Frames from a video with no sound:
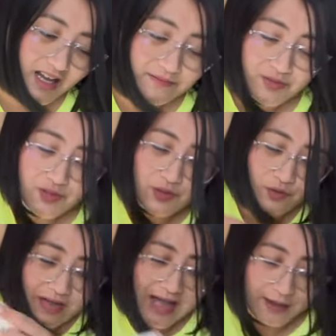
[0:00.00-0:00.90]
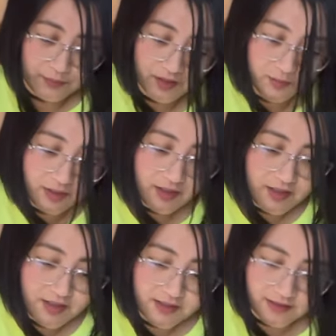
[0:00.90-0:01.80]
I'm so happy
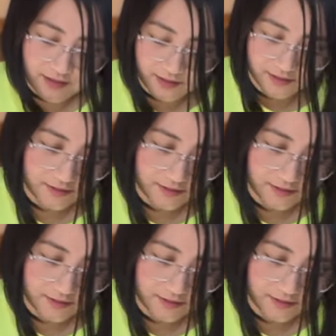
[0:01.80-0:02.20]
because